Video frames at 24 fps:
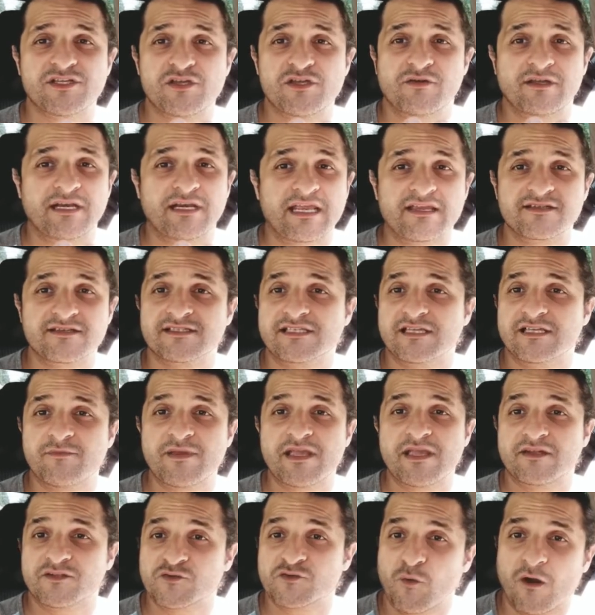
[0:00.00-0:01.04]
you could easily
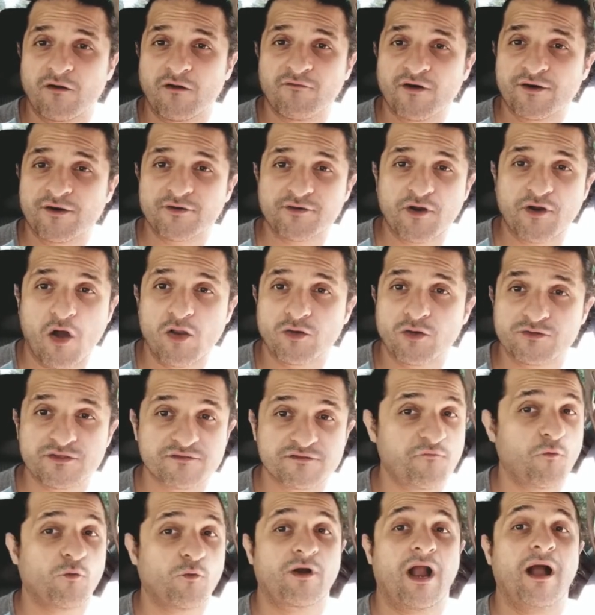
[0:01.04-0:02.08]
be at
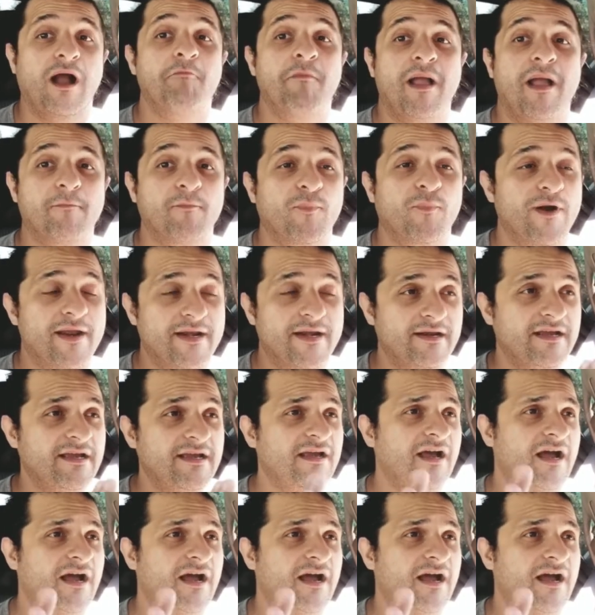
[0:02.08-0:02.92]
$1,200 for a membrane.